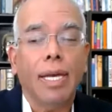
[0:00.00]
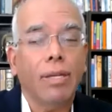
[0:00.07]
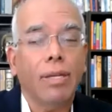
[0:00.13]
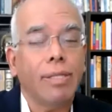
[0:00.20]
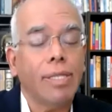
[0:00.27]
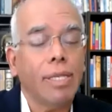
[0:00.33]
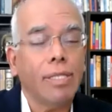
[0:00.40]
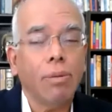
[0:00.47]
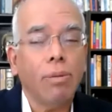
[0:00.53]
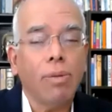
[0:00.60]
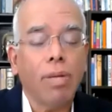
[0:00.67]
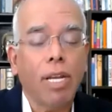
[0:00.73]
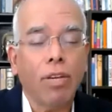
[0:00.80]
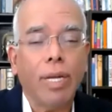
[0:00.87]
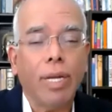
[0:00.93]
Systems
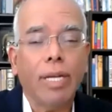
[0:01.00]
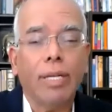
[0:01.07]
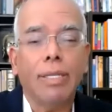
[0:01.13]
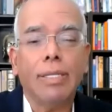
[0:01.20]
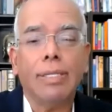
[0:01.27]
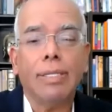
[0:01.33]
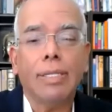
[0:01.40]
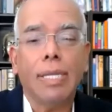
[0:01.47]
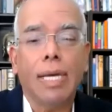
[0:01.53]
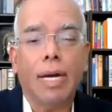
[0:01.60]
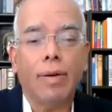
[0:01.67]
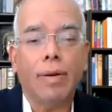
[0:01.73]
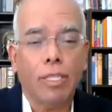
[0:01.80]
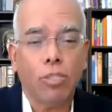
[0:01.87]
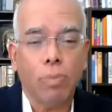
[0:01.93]
integrators are
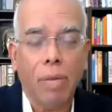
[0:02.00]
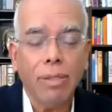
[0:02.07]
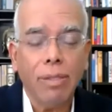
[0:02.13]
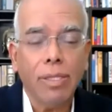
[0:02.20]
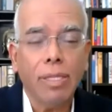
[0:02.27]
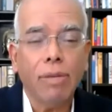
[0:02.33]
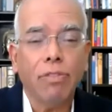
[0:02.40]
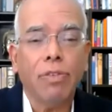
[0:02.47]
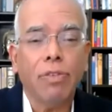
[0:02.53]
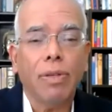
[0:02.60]
expensive.